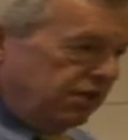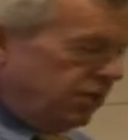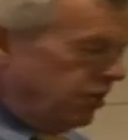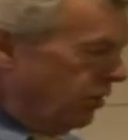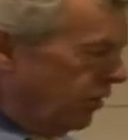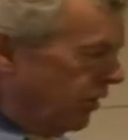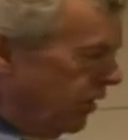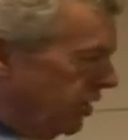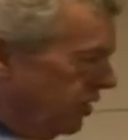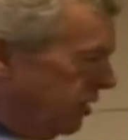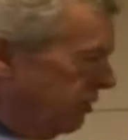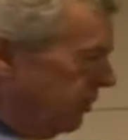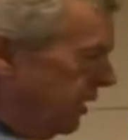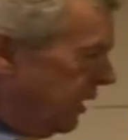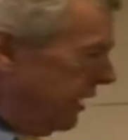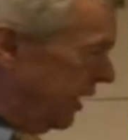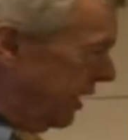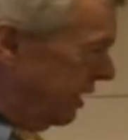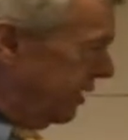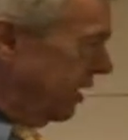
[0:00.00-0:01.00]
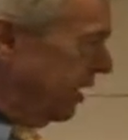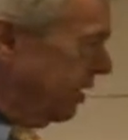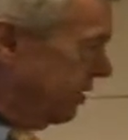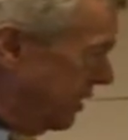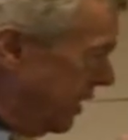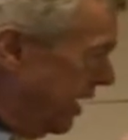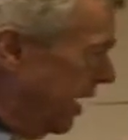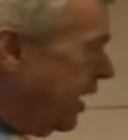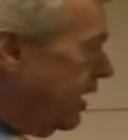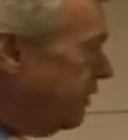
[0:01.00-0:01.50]
no question about that. They're
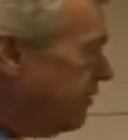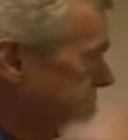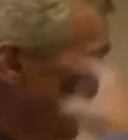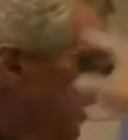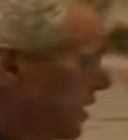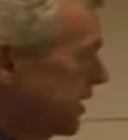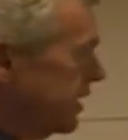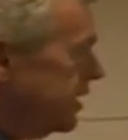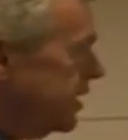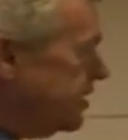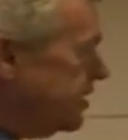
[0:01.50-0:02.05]
elevating their